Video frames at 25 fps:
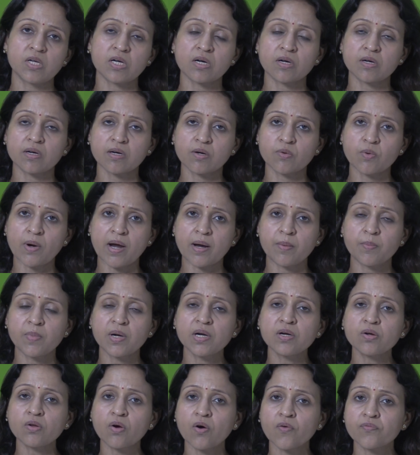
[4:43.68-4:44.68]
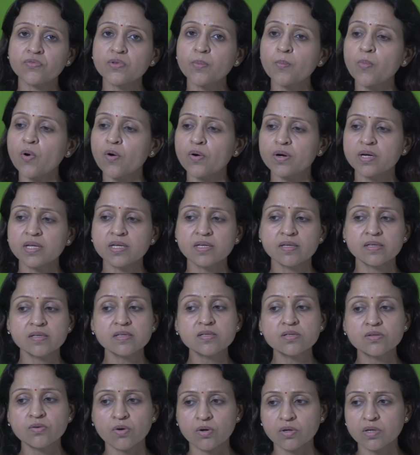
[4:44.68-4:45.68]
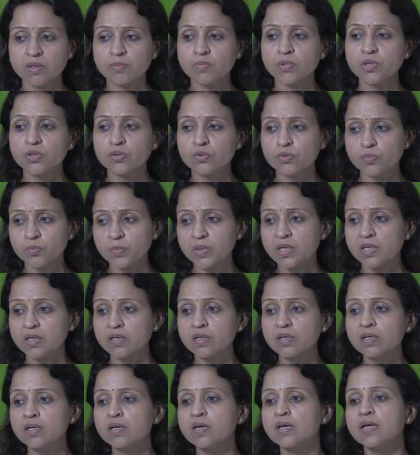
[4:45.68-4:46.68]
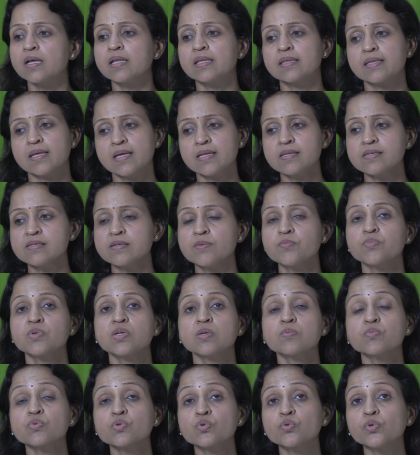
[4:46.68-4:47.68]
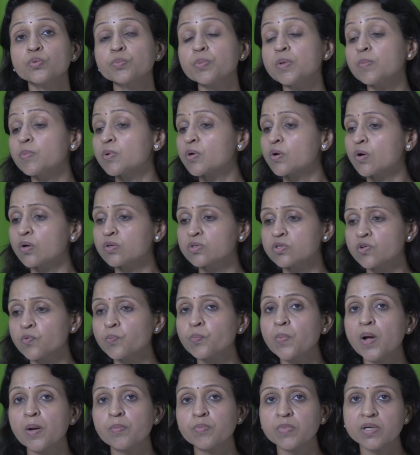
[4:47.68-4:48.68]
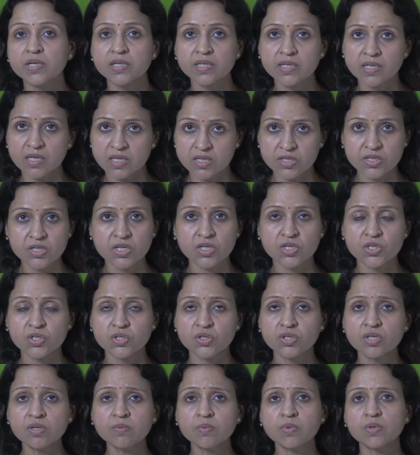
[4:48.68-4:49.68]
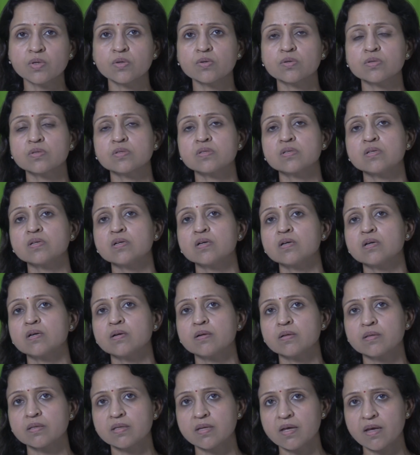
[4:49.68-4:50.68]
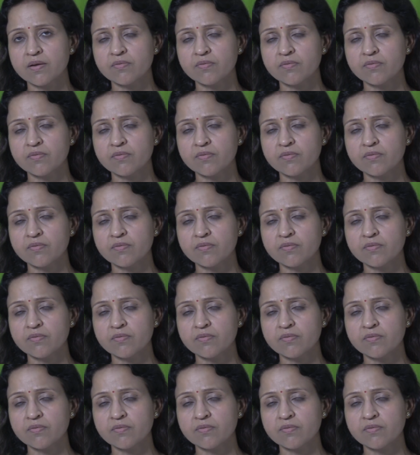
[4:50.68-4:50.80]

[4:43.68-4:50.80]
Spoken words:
requirement of the body is not able to meet. Then symptoms could be because of pulmonary congestion, because there